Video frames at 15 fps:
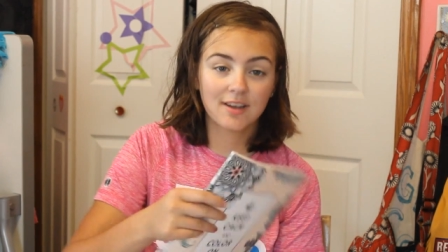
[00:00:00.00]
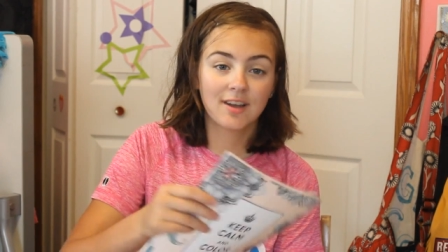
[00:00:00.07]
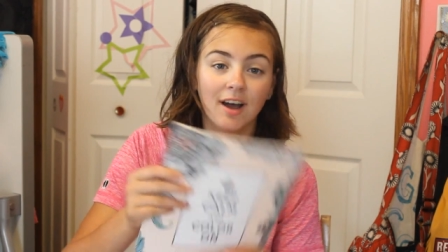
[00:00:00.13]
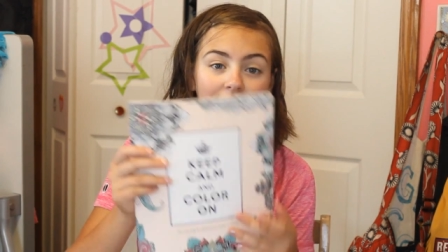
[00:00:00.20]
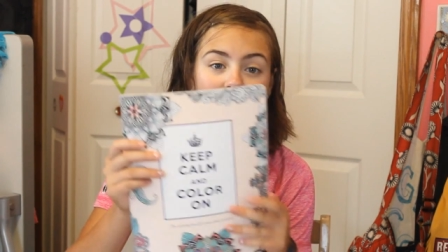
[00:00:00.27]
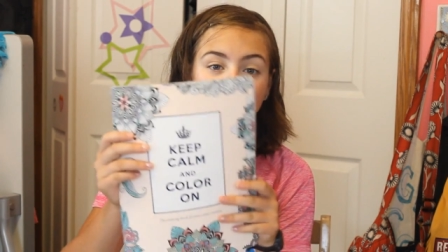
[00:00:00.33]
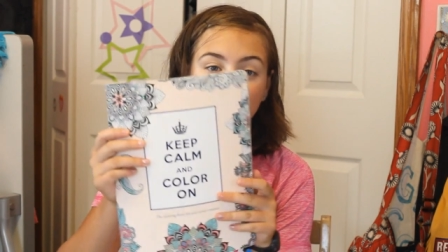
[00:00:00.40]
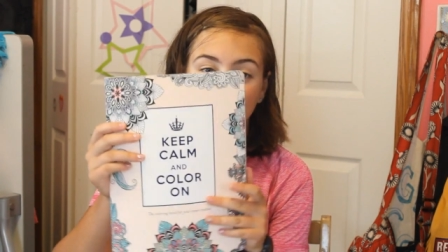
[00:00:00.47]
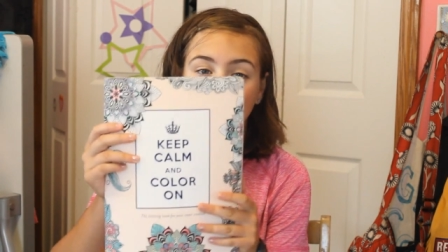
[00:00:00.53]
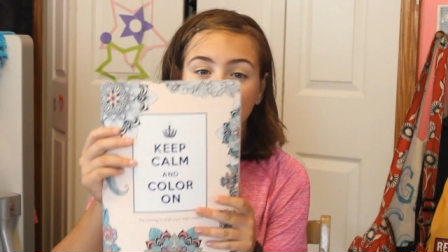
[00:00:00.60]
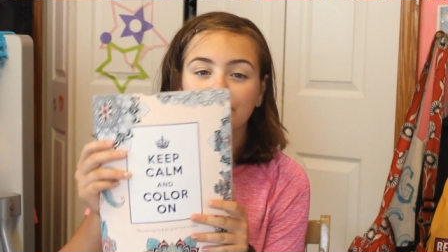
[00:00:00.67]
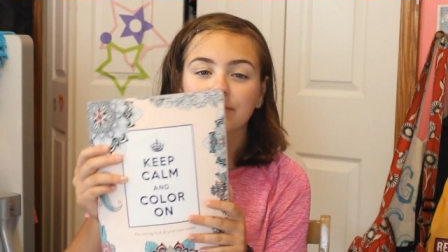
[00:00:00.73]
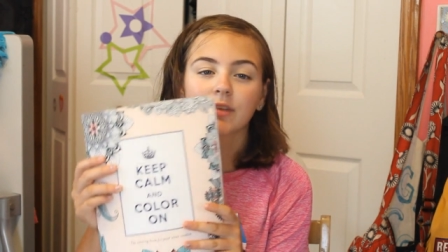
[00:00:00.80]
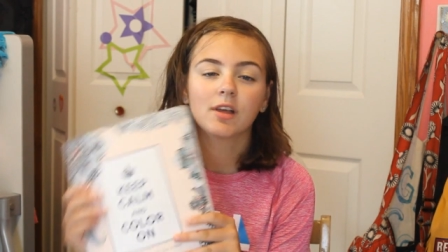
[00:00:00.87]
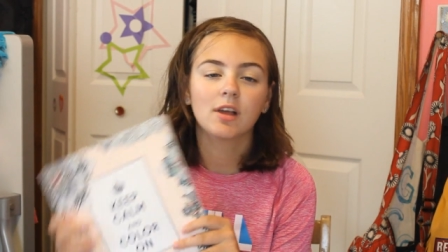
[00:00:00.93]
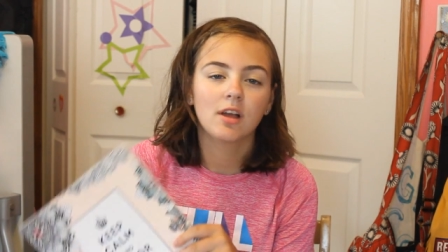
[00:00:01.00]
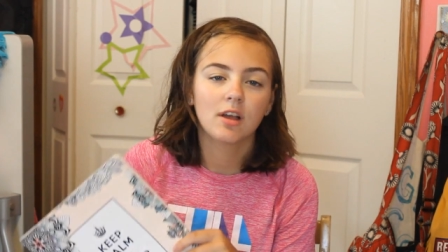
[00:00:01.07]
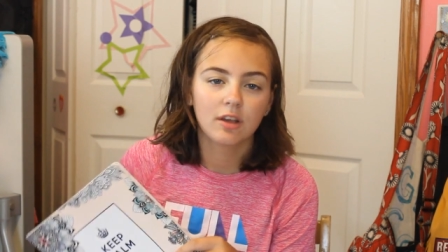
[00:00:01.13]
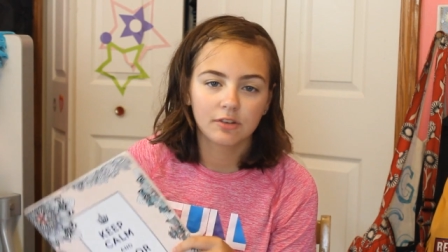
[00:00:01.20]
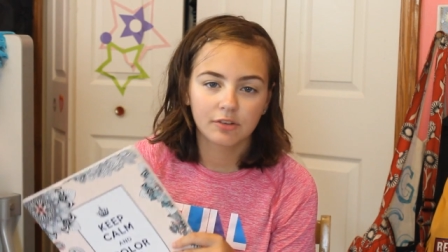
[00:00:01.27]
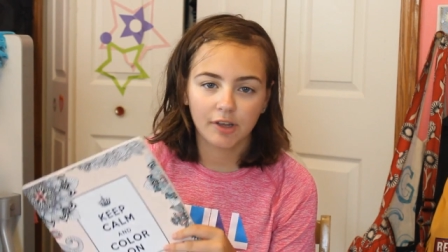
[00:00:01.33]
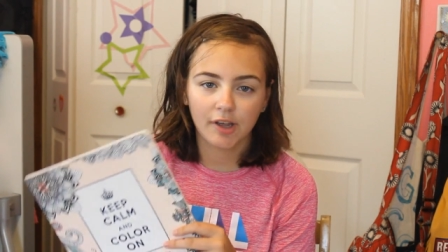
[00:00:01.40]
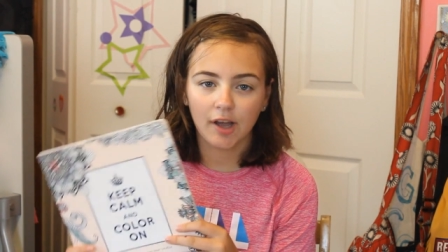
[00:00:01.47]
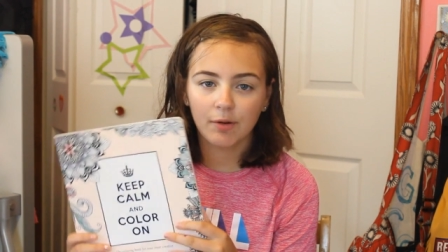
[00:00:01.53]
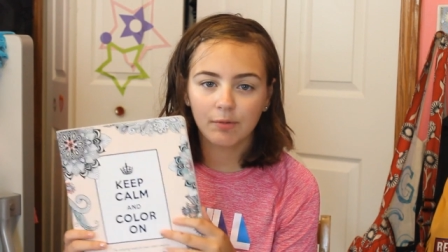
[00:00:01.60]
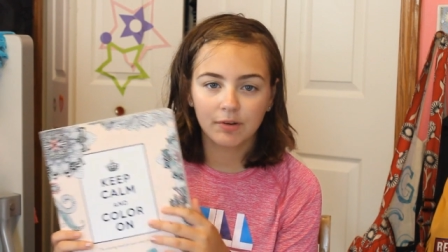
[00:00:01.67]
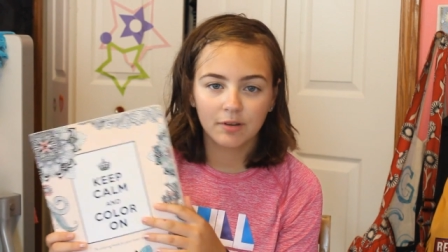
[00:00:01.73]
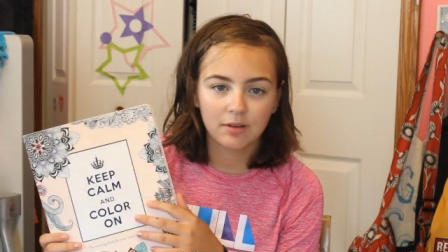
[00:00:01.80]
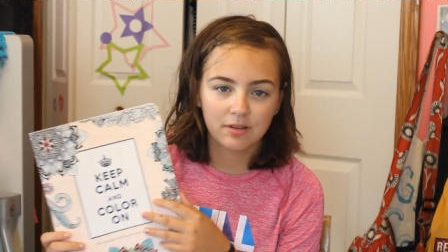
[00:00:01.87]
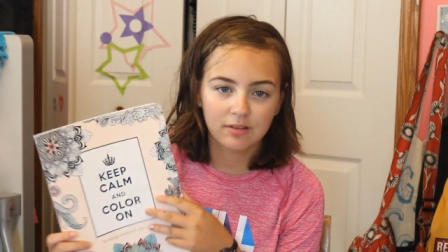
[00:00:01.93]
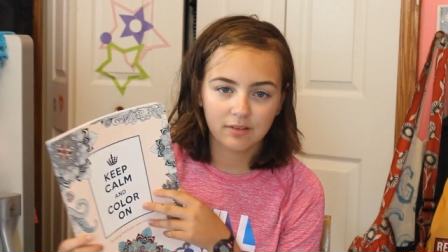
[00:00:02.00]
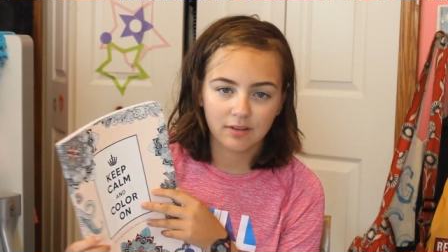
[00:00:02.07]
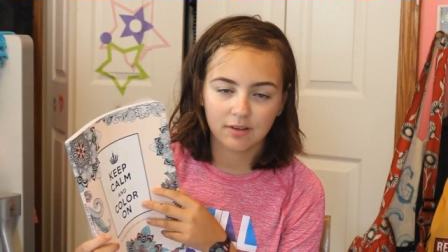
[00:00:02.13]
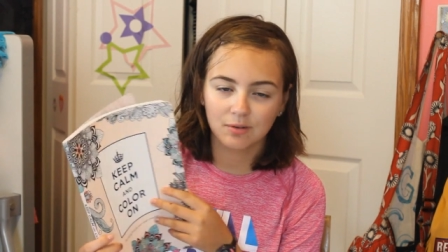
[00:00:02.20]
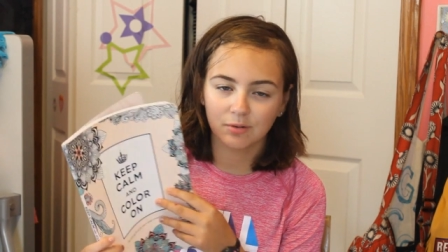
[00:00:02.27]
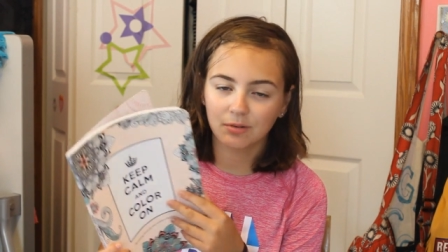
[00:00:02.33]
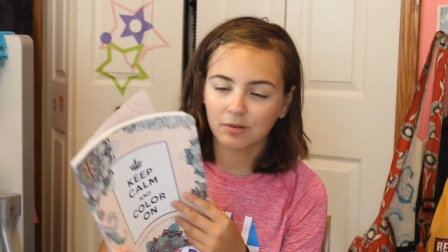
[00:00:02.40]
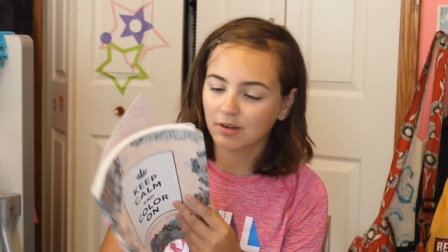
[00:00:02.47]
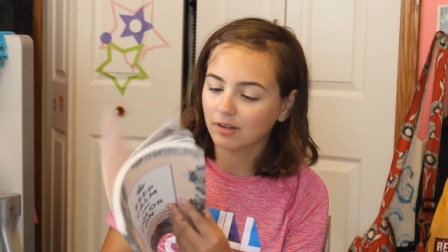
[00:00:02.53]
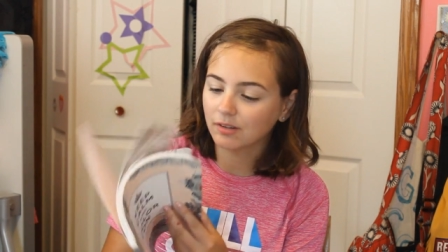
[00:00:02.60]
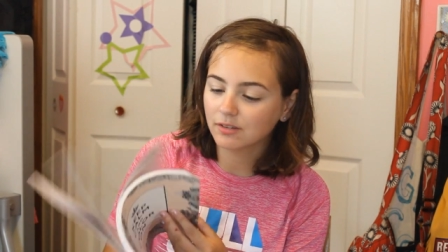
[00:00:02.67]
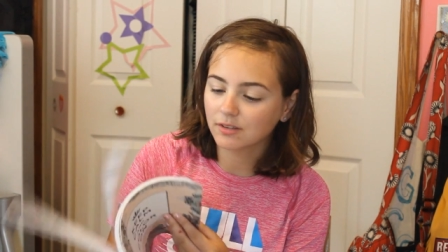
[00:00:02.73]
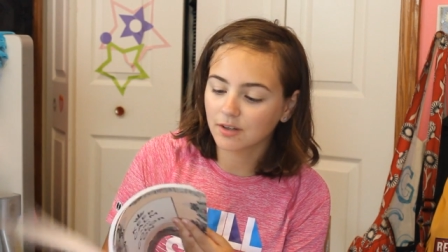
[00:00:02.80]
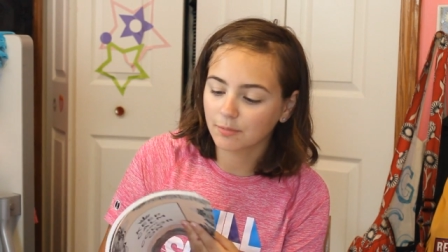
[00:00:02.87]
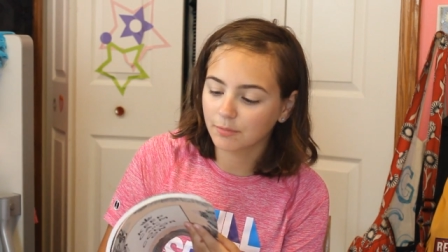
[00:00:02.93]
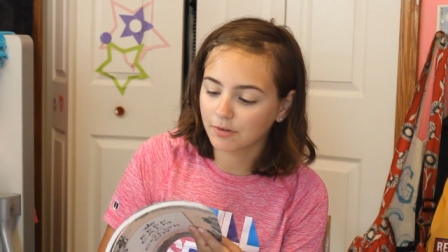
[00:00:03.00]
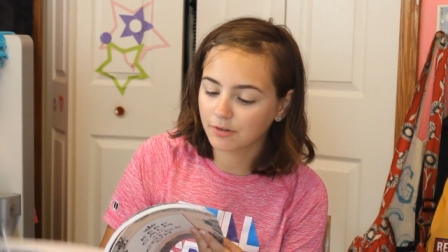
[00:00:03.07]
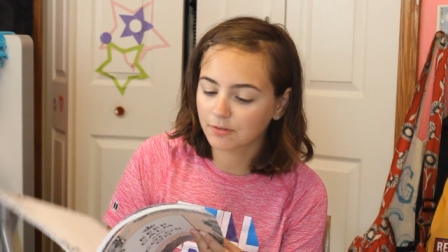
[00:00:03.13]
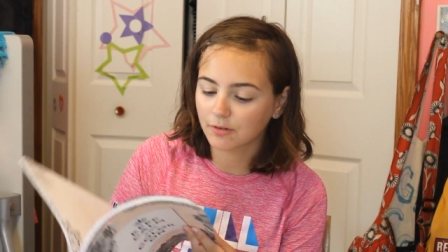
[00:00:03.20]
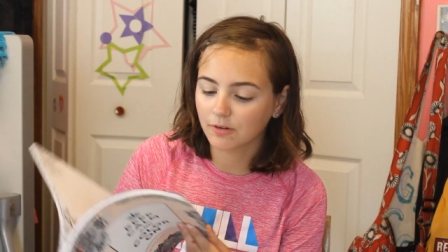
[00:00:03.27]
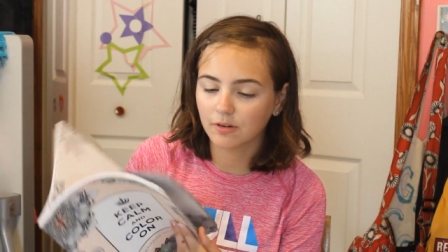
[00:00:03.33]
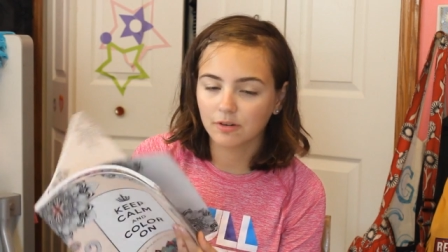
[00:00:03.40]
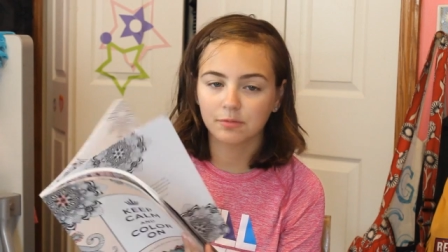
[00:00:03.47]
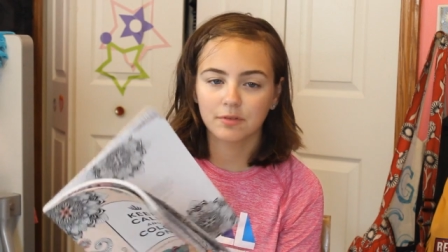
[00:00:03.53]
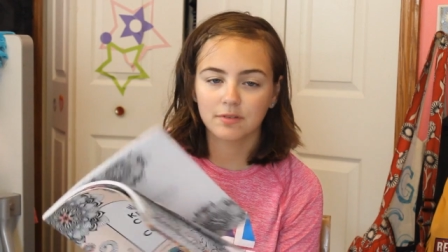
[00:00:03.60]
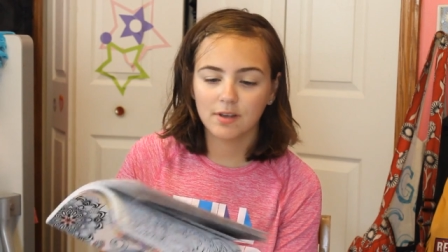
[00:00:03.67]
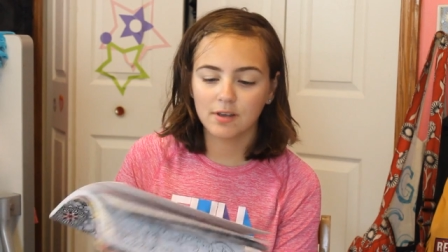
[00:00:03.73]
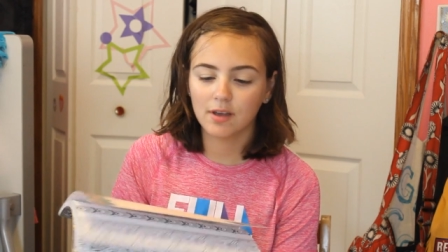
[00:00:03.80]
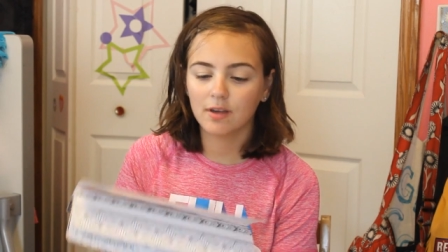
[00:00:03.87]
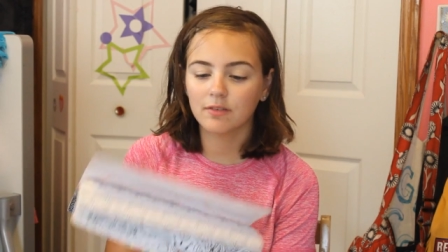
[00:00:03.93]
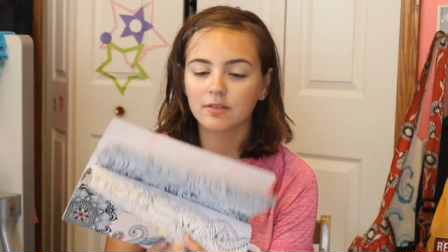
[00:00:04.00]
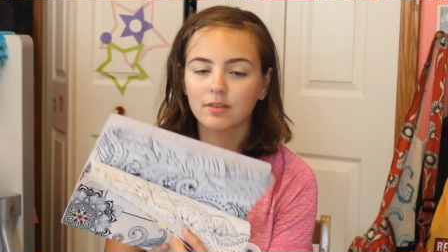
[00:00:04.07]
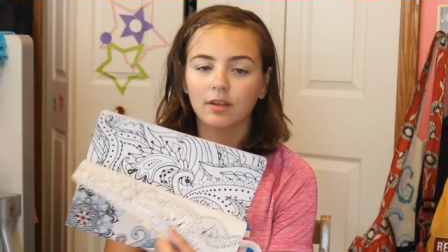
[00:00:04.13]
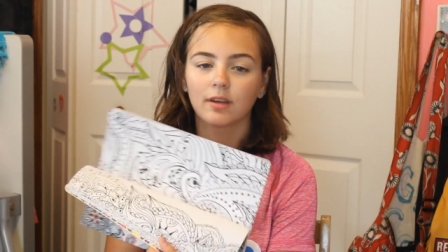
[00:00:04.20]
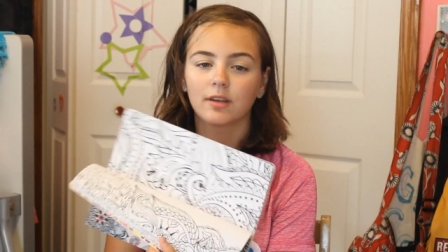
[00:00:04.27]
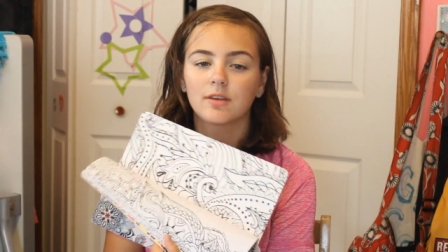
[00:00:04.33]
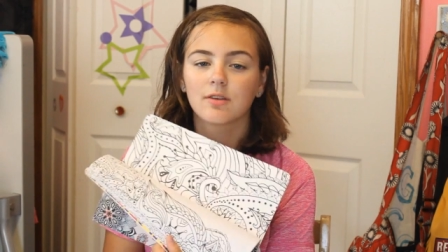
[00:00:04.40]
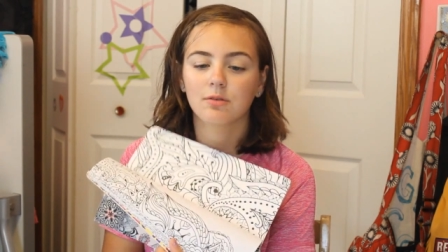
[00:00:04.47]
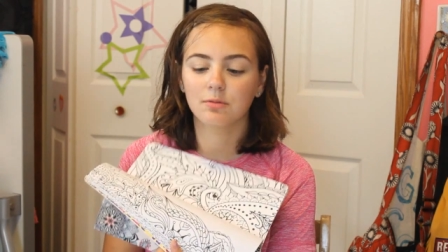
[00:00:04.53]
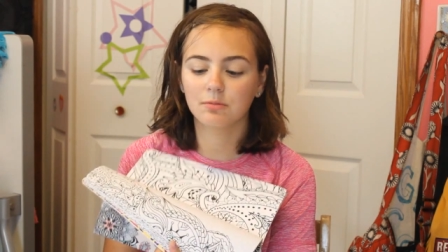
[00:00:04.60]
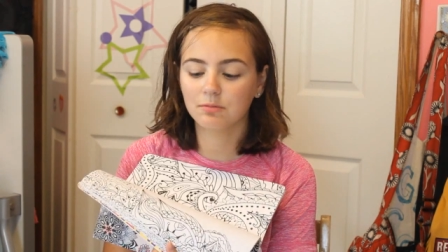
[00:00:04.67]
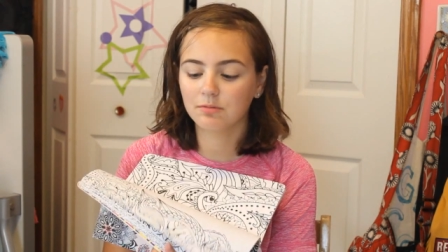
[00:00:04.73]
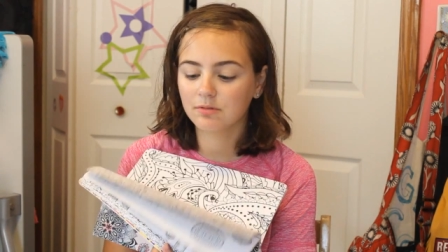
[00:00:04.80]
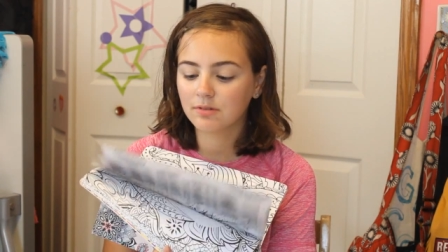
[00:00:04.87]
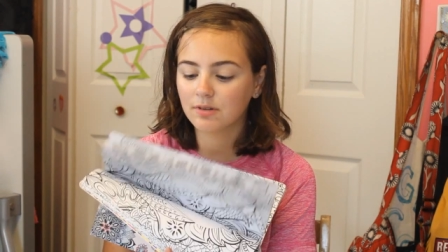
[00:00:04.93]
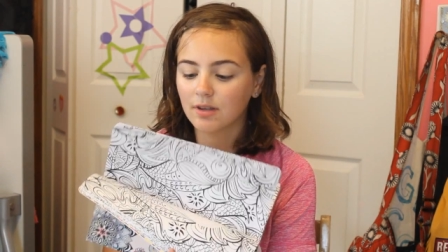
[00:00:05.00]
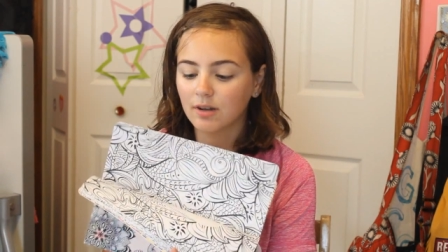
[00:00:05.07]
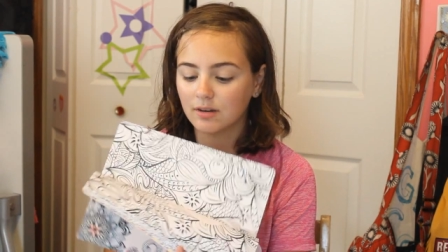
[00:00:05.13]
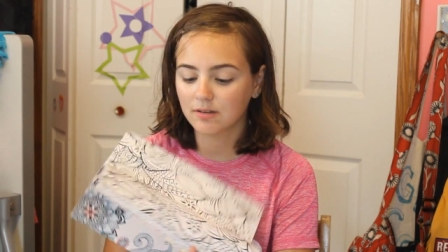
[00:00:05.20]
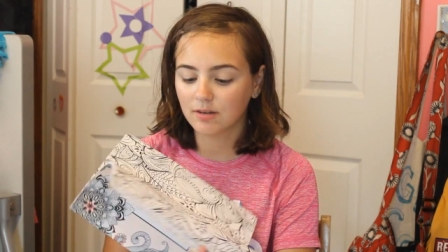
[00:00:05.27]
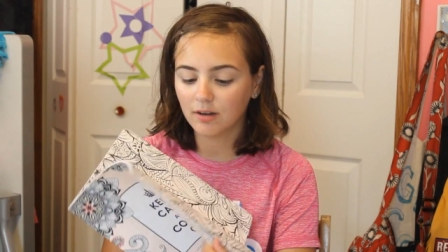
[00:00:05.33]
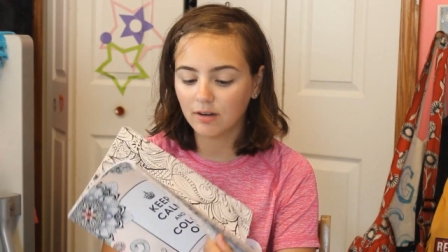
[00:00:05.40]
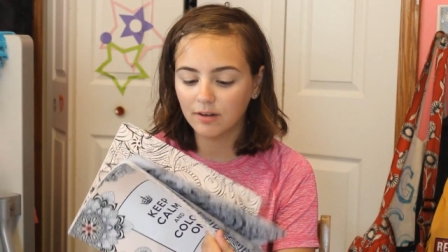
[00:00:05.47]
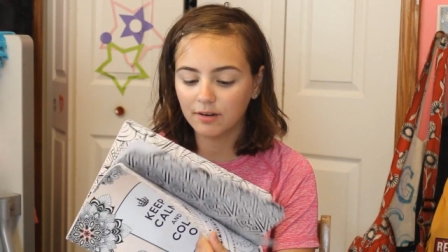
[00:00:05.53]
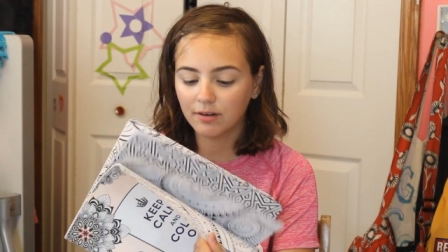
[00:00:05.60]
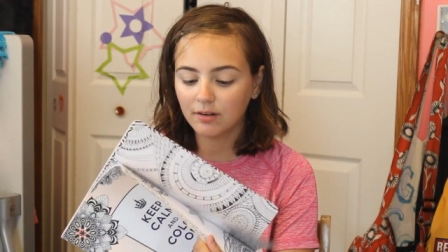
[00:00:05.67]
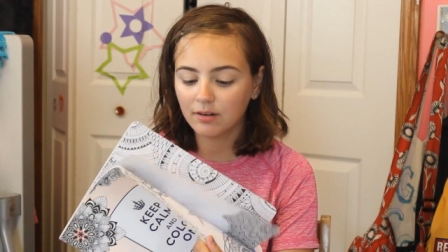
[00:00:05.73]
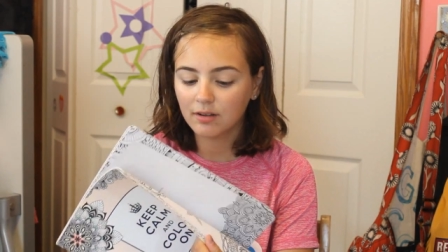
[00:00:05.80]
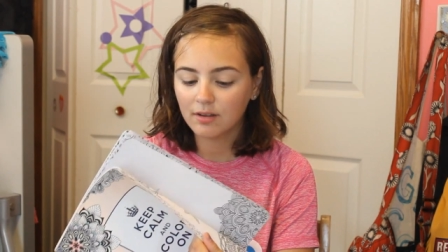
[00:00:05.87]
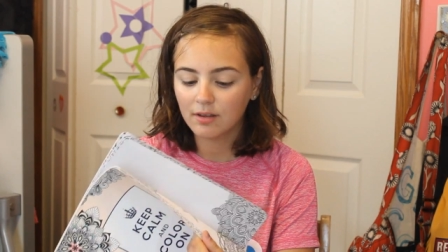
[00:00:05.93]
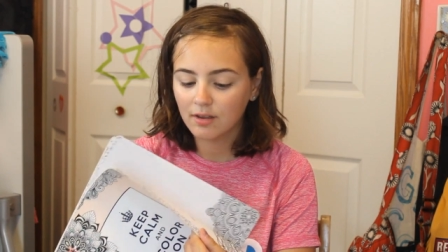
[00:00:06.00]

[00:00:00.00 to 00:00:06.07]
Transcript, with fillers: Color. So I got one of these like adult coloring books for Christmas. I haven't like used it a ton